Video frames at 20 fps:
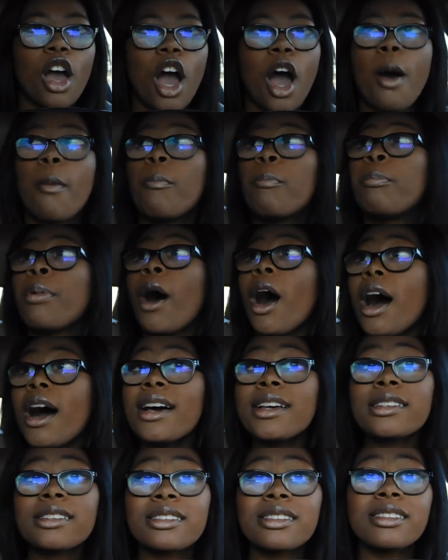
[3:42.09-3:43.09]
A
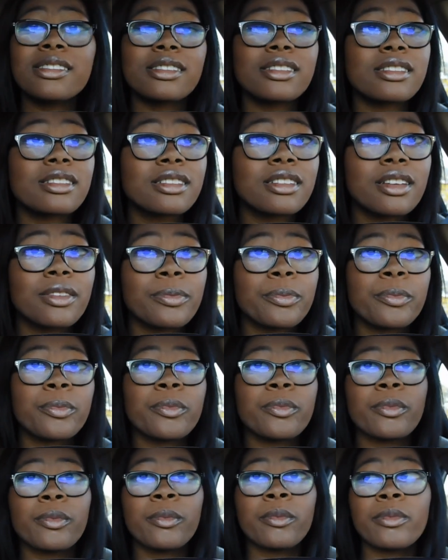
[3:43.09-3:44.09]
bus?
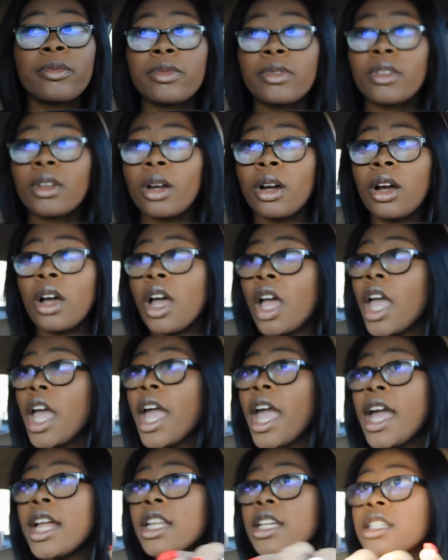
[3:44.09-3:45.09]

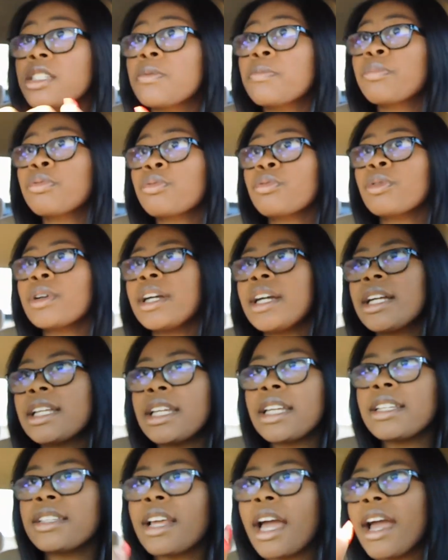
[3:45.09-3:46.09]
it is
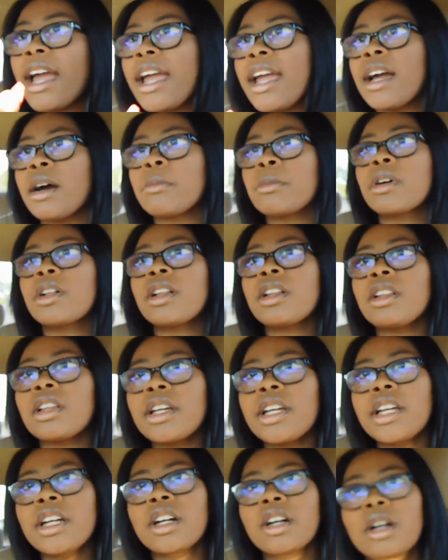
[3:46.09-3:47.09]
pretty damn
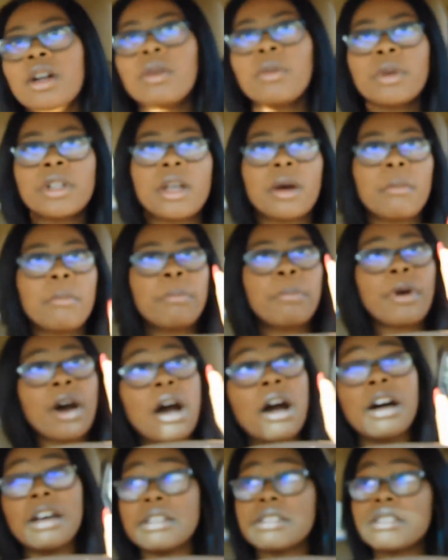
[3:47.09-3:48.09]
clear when a
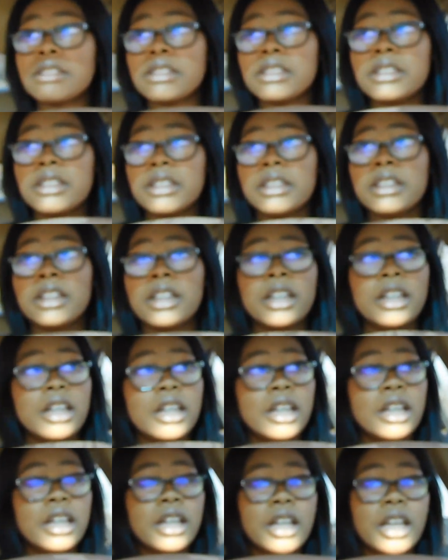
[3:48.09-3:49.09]
bus
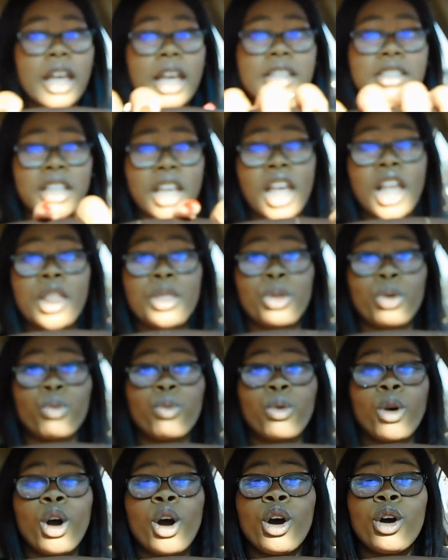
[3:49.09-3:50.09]
is in the
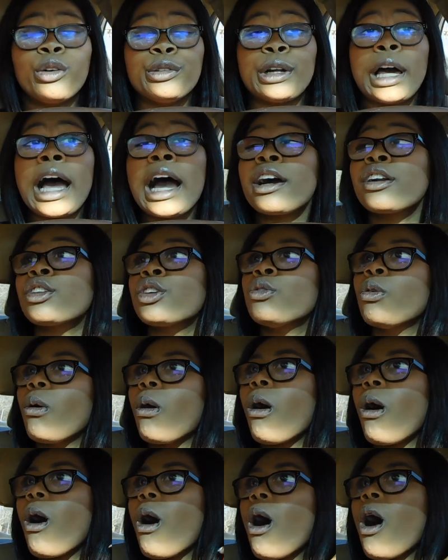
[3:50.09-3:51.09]
road. How do you
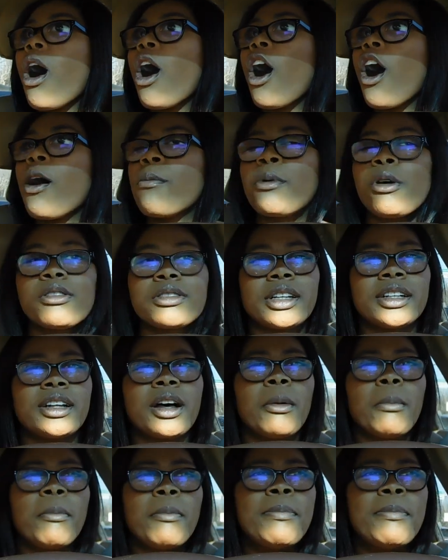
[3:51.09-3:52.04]
almost hit a